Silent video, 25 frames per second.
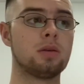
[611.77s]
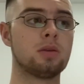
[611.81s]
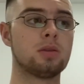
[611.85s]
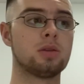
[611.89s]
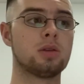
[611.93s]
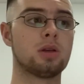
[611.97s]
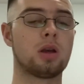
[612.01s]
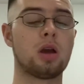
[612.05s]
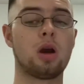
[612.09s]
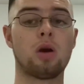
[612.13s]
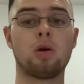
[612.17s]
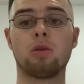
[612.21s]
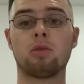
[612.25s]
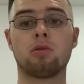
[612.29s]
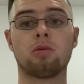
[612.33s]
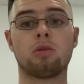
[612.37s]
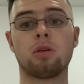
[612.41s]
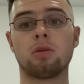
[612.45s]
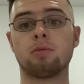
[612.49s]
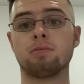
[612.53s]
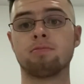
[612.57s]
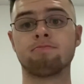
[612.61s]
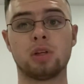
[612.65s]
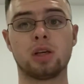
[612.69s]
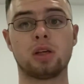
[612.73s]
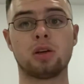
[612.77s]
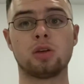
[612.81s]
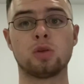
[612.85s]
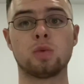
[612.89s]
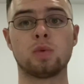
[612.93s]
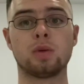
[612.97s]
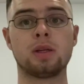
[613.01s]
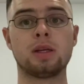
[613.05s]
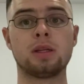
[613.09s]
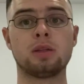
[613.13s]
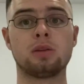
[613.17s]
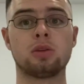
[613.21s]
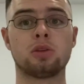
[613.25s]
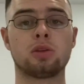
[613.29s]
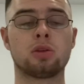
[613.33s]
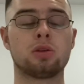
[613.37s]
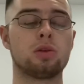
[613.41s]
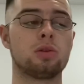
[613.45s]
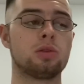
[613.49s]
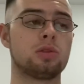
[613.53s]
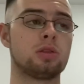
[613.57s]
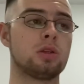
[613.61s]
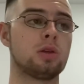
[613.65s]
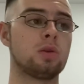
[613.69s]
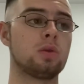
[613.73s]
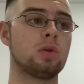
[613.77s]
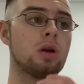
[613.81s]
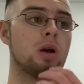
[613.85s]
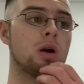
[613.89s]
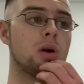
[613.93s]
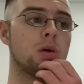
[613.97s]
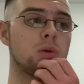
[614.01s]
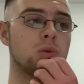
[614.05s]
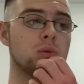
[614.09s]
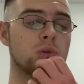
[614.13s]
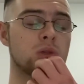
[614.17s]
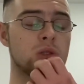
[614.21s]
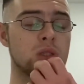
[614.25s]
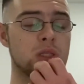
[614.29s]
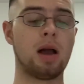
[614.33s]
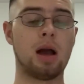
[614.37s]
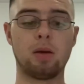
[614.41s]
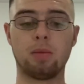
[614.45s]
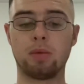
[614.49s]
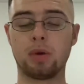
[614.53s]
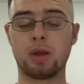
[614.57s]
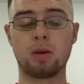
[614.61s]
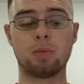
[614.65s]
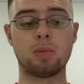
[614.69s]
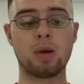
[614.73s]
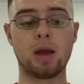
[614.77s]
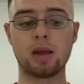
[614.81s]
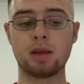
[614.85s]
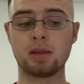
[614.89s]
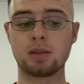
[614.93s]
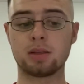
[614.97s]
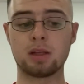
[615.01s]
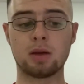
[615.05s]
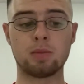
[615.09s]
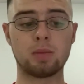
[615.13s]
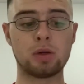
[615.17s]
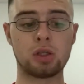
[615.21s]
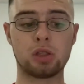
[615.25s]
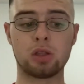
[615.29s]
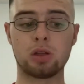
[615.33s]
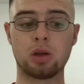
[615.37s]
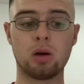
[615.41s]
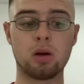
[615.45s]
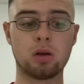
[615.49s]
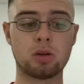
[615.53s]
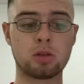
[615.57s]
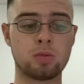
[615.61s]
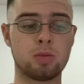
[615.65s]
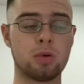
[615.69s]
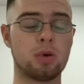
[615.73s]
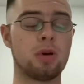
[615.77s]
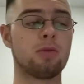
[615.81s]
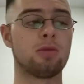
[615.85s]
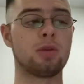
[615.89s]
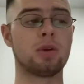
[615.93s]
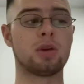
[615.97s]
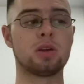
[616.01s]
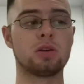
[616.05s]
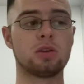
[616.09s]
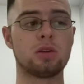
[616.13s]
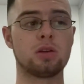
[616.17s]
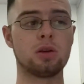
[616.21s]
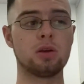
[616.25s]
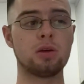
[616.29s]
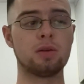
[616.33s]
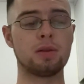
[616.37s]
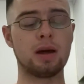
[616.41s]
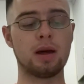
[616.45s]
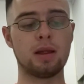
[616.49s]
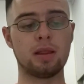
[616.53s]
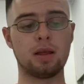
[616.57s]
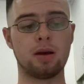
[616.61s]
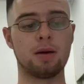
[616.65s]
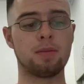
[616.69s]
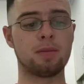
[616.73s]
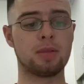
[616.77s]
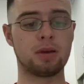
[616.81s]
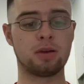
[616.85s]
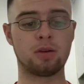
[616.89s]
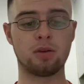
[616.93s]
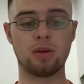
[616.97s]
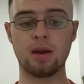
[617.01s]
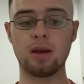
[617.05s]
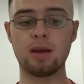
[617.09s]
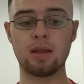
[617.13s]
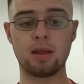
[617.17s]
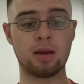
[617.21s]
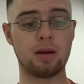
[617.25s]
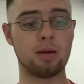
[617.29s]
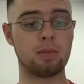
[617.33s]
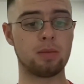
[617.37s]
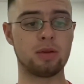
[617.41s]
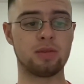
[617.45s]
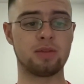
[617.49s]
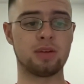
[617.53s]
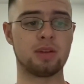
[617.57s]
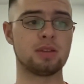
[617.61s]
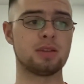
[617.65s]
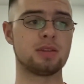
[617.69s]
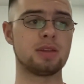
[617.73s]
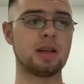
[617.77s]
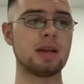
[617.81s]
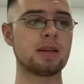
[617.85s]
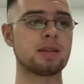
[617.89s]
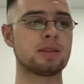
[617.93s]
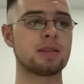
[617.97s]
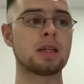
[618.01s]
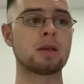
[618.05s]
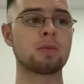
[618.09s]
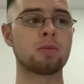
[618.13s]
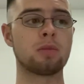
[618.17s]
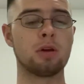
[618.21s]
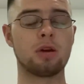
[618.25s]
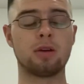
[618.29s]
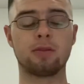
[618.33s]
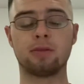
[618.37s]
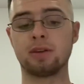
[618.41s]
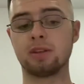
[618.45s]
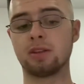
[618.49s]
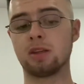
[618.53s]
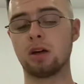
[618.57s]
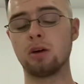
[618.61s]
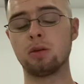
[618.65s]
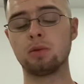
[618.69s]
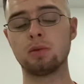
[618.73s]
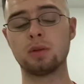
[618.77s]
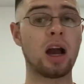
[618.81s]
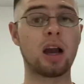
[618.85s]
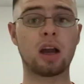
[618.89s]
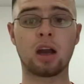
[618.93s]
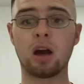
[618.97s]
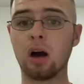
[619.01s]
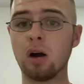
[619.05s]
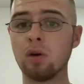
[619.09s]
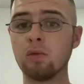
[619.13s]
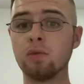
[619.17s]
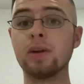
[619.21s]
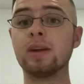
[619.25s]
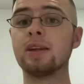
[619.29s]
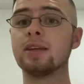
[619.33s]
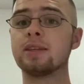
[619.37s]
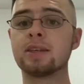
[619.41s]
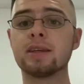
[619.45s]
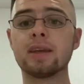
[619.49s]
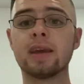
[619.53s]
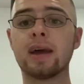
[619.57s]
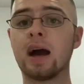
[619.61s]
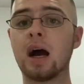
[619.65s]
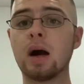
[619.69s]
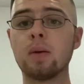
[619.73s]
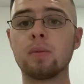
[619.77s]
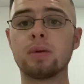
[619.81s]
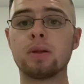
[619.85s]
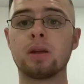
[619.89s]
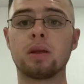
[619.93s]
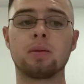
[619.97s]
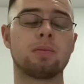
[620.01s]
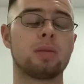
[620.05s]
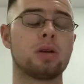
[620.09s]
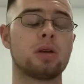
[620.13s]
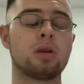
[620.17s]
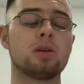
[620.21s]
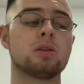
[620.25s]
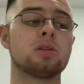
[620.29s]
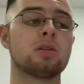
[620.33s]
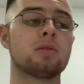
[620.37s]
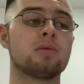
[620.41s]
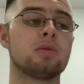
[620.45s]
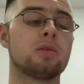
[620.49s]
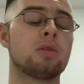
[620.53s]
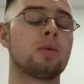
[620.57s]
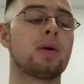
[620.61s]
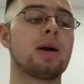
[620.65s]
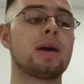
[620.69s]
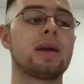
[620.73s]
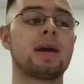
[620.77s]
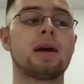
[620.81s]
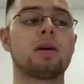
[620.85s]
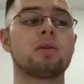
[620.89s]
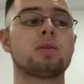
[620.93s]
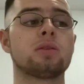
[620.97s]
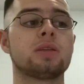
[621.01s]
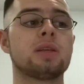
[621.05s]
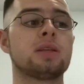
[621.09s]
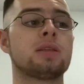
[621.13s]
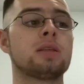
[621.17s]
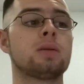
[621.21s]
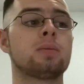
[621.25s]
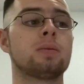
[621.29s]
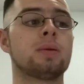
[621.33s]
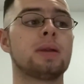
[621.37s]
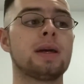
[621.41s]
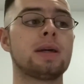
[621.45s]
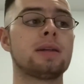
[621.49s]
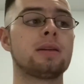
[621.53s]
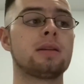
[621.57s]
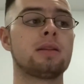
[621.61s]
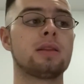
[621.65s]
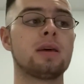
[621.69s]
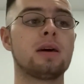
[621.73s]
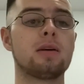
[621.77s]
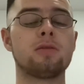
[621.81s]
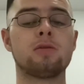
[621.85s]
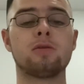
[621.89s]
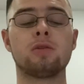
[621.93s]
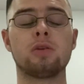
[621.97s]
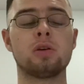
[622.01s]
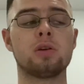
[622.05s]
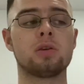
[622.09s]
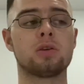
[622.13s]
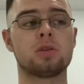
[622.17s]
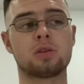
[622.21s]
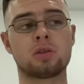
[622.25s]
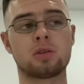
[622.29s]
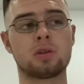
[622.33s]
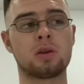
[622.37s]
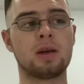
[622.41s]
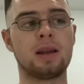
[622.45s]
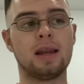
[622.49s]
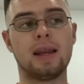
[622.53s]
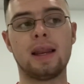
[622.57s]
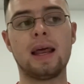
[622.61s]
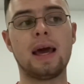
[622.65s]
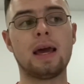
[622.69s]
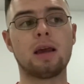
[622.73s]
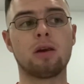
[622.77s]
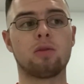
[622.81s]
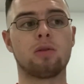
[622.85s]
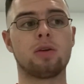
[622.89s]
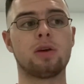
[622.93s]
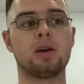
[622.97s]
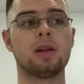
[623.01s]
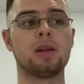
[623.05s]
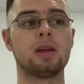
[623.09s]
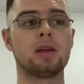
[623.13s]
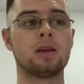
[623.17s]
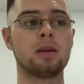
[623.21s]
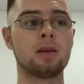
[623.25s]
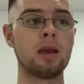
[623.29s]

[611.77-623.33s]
to go through, because we need to score 2 goals. I'll be amazed, I'll be shocked, but if we can do that, that'll be great. That'll be fantastic. But if we don't, I can't really see it happening because of the way how City played in that first leg, really.